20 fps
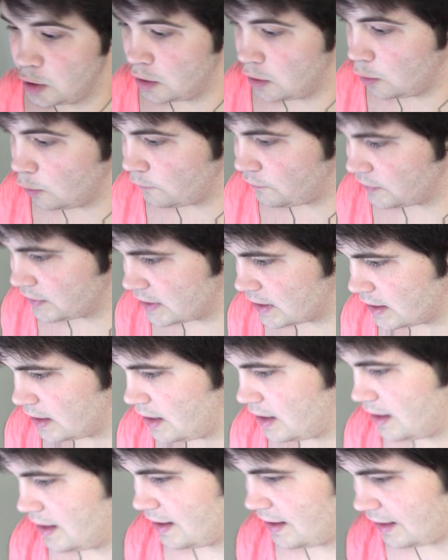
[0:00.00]
Hopefully
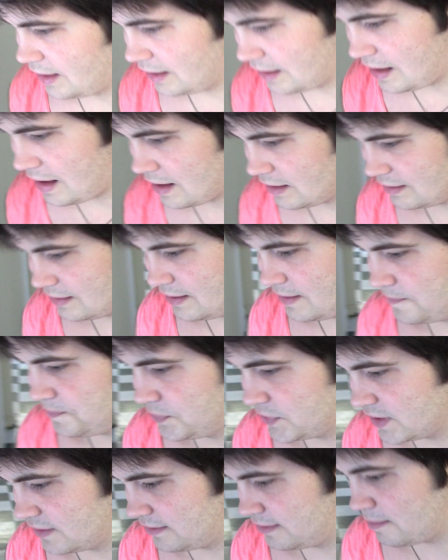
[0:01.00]
I can get
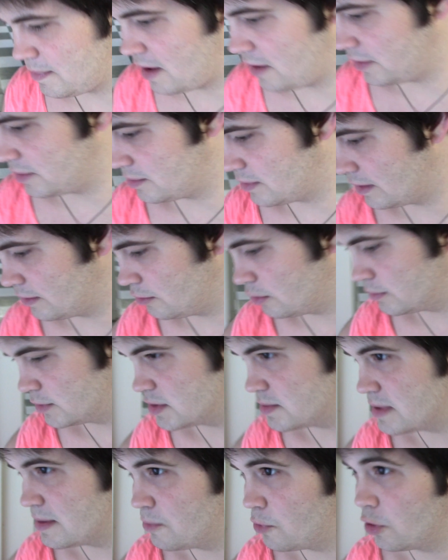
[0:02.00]
the smell in my room
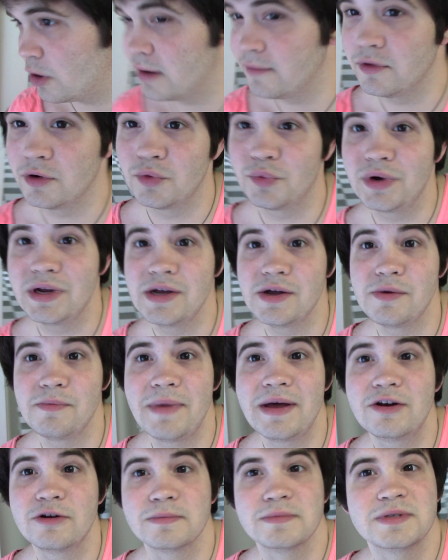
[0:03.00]
to be more of a real
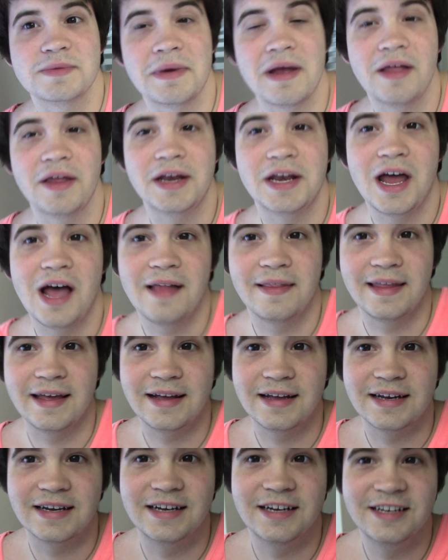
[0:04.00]
bedroom smell and not
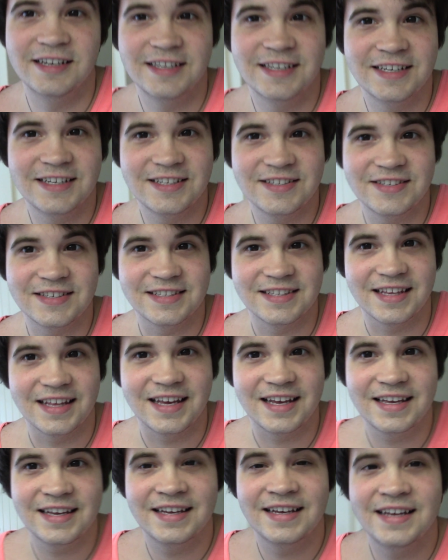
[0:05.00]
like a just
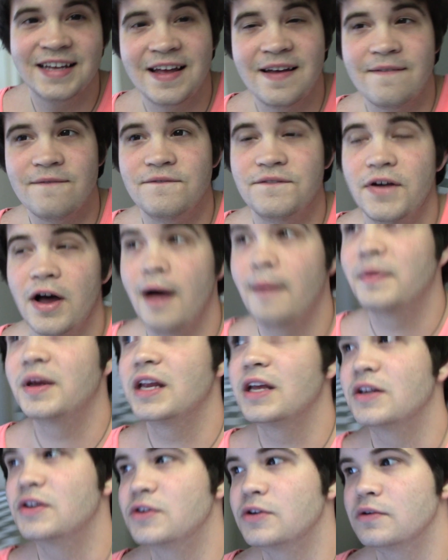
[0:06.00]
like
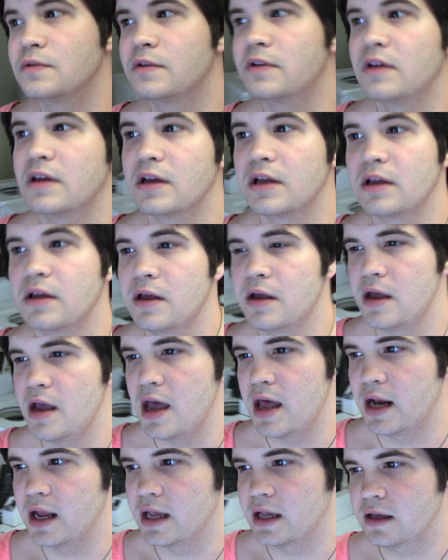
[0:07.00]
vomit-inducing
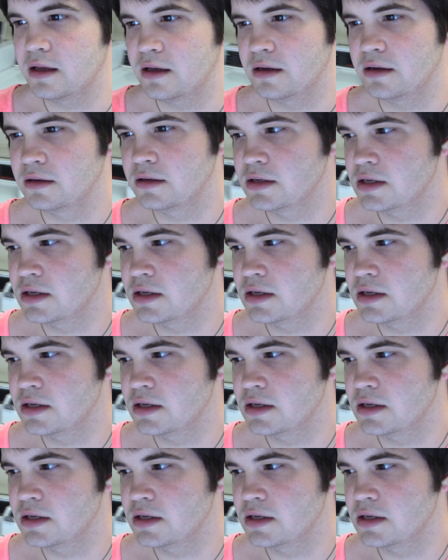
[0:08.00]
headache,